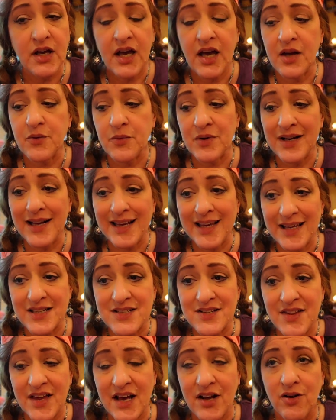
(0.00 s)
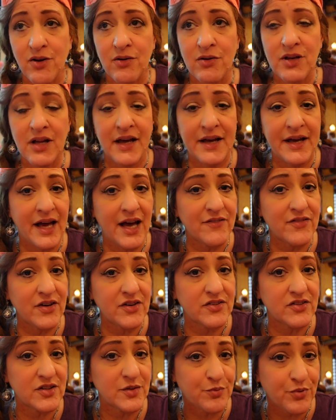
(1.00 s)
And when I get to that goal, I have
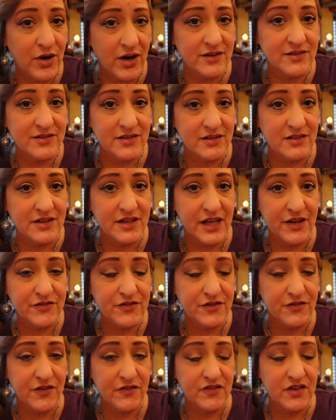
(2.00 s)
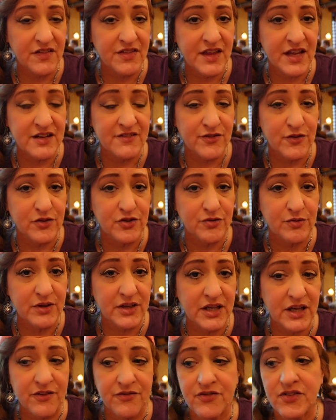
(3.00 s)
a surprise little gift, a 50th anniversary
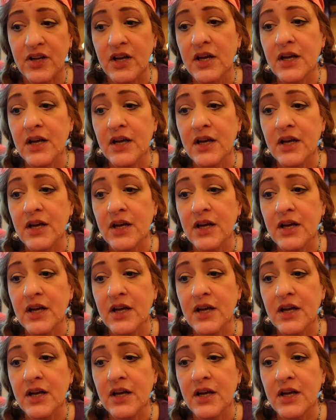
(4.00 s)
gift.